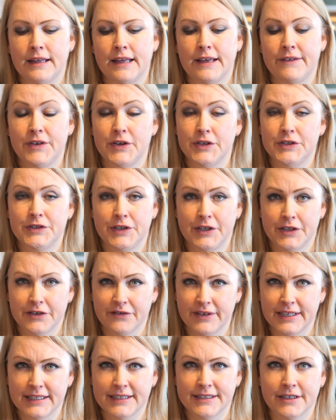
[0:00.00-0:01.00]
if you do
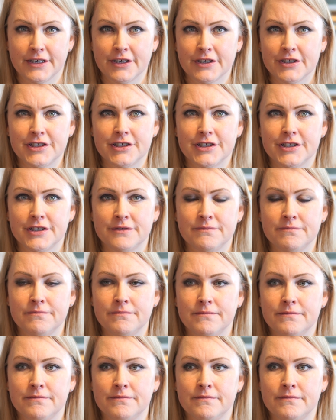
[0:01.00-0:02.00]
your research
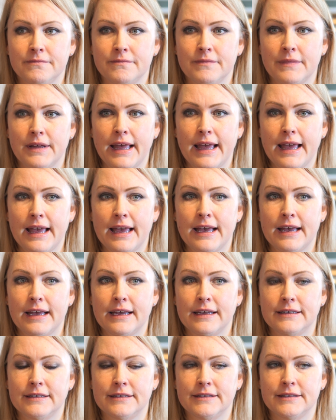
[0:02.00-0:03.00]

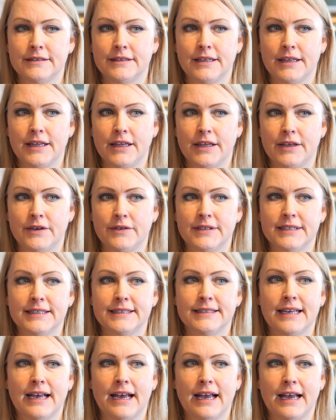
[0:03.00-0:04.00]
and you
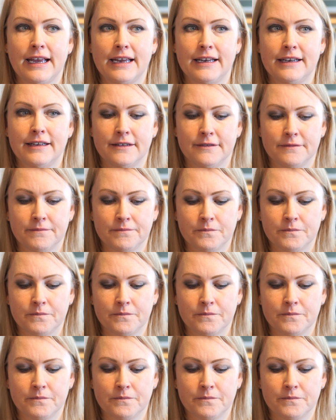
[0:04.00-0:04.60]
decide